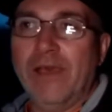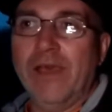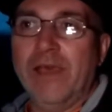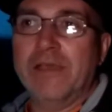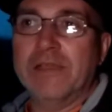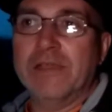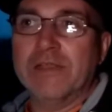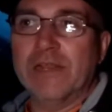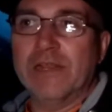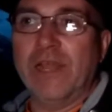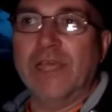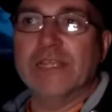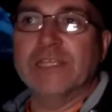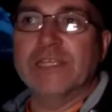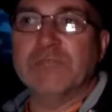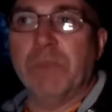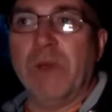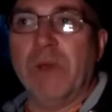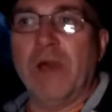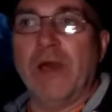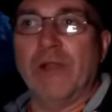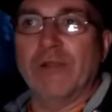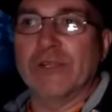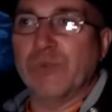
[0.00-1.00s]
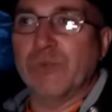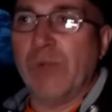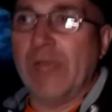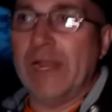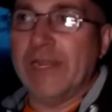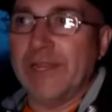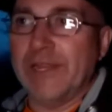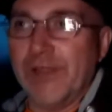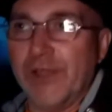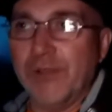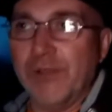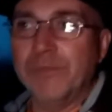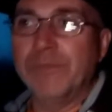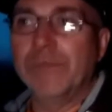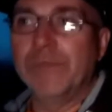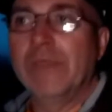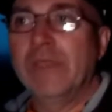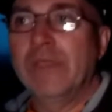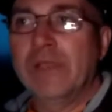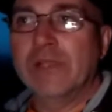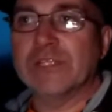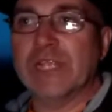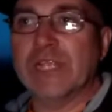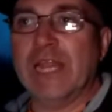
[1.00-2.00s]
light bar as well. You know,
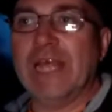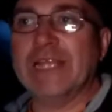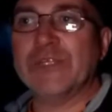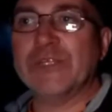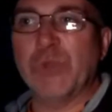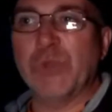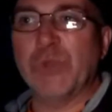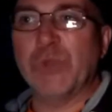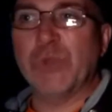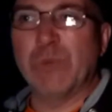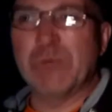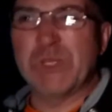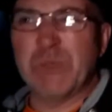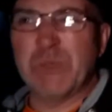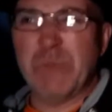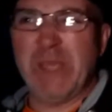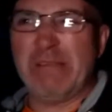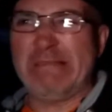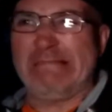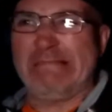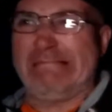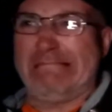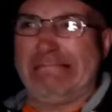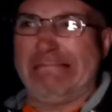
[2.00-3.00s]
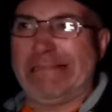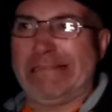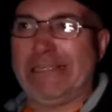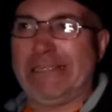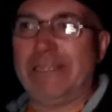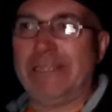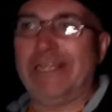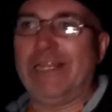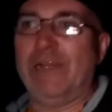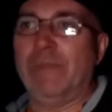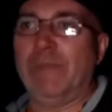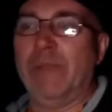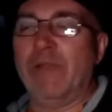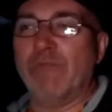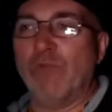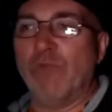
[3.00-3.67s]
the last one was a little